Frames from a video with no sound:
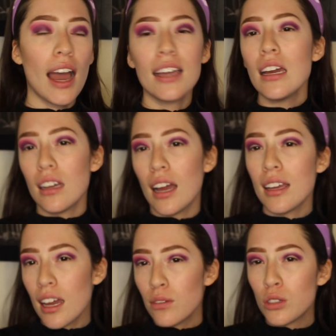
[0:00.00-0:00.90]
I get
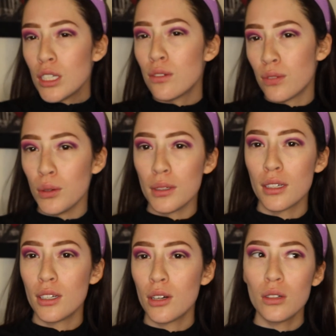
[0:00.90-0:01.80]
if you need food,
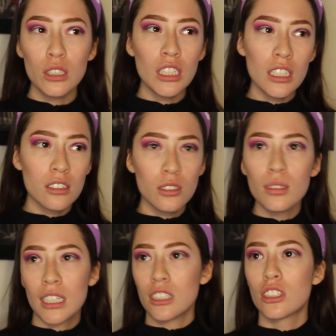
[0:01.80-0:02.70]
you know, and you need to do
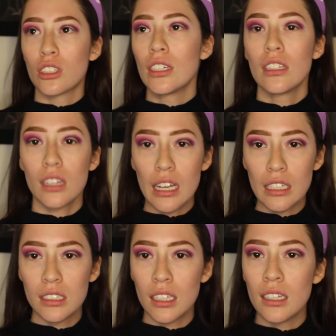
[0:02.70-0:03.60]
like certain
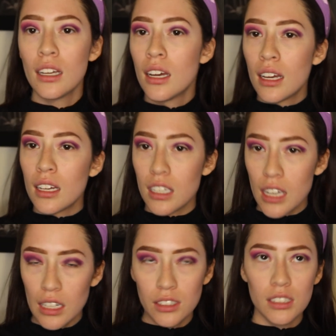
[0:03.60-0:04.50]
things, and
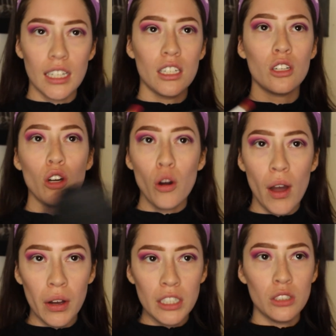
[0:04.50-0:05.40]
yes, like, go
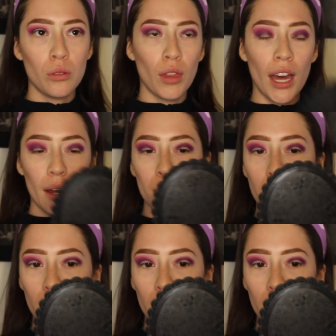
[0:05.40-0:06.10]
out and do that.